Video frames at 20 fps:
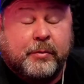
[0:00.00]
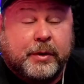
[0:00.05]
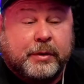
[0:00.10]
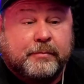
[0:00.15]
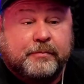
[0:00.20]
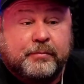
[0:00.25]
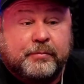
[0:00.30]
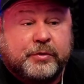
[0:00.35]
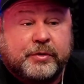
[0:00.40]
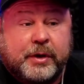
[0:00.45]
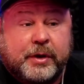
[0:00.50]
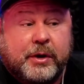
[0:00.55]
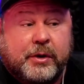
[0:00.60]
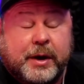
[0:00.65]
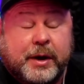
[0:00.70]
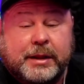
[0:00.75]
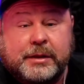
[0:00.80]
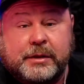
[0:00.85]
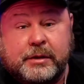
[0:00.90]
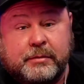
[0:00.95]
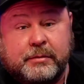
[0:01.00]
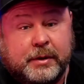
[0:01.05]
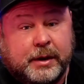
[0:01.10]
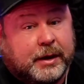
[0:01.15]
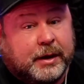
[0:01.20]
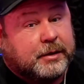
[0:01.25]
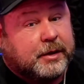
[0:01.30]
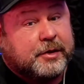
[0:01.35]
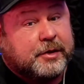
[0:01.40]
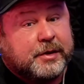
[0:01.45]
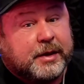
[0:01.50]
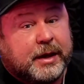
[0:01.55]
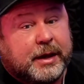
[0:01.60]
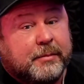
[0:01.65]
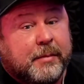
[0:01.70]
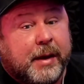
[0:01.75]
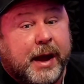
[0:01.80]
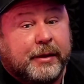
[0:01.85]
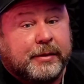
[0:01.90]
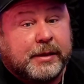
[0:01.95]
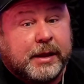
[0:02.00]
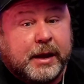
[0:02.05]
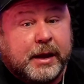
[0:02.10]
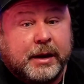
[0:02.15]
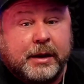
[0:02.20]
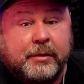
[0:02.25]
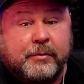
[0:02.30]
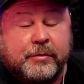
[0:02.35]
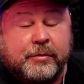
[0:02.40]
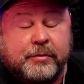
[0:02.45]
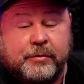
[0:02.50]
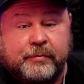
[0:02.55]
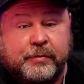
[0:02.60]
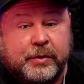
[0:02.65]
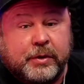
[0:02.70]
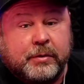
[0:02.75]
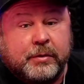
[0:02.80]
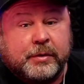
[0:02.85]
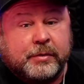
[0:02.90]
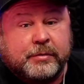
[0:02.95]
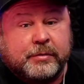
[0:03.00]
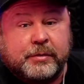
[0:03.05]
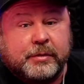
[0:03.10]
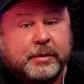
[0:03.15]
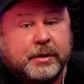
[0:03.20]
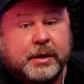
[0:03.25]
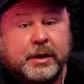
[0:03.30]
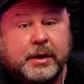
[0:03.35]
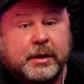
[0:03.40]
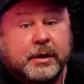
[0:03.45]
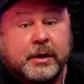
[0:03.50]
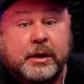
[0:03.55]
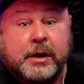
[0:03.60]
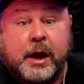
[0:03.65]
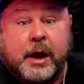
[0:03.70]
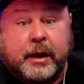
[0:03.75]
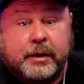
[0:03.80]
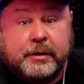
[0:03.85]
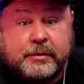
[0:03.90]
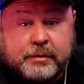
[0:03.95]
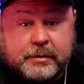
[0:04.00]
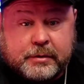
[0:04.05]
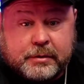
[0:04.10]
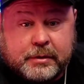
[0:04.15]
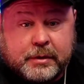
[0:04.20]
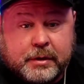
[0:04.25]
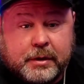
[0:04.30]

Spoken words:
when stereo hit the scene back then, it was viewed as nuts,